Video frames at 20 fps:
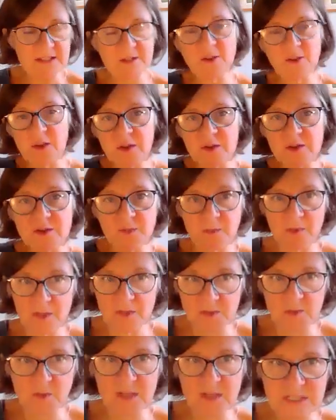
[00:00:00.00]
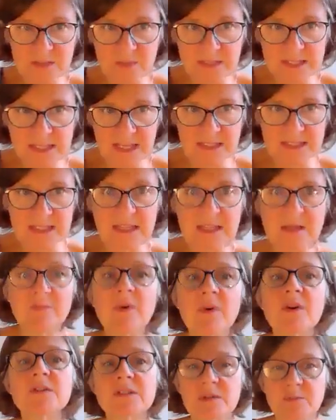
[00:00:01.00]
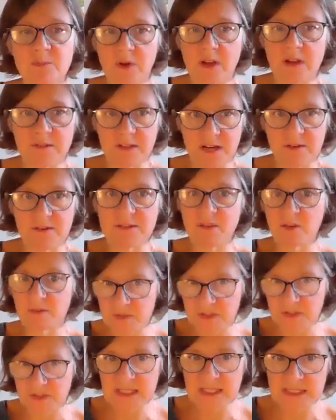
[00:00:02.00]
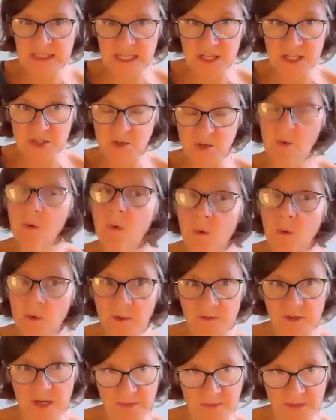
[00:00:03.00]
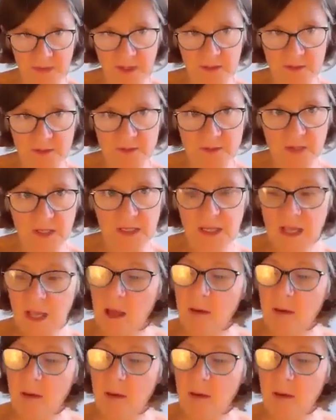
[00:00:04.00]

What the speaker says: you know, the 20% in the most deprived areas obviously is an issue all around the country,